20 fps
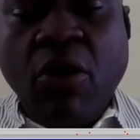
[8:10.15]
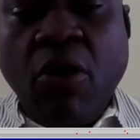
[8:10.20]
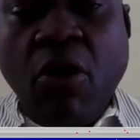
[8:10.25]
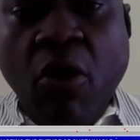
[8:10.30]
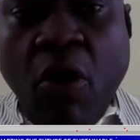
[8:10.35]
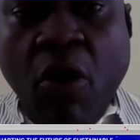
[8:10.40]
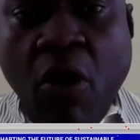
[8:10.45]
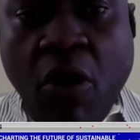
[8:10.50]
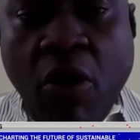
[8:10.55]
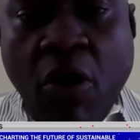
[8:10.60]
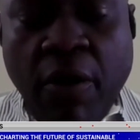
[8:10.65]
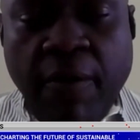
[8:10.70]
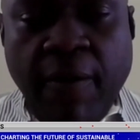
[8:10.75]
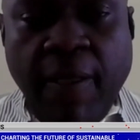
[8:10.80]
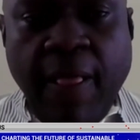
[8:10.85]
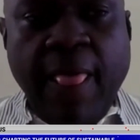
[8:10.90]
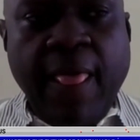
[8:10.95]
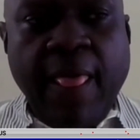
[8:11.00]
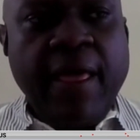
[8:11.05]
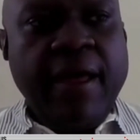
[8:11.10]
or
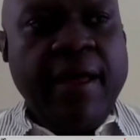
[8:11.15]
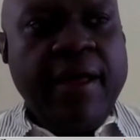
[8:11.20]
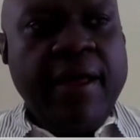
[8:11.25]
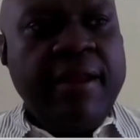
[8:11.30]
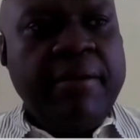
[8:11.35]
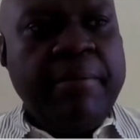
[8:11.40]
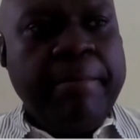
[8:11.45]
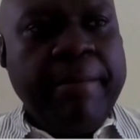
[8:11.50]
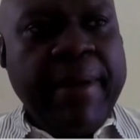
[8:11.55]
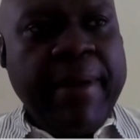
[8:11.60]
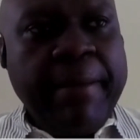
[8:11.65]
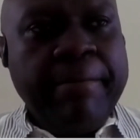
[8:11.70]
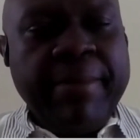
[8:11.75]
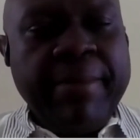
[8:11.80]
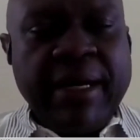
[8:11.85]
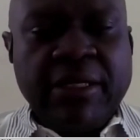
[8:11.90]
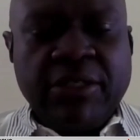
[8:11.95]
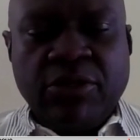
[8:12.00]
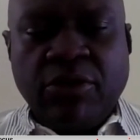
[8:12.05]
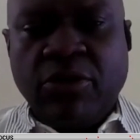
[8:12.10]

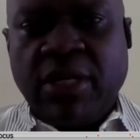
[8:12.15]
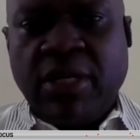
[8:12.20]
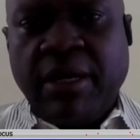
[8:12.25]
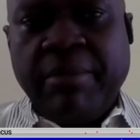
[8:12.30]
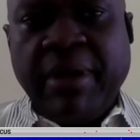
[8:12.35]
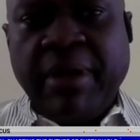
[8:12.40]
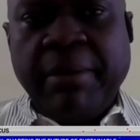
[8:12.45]
other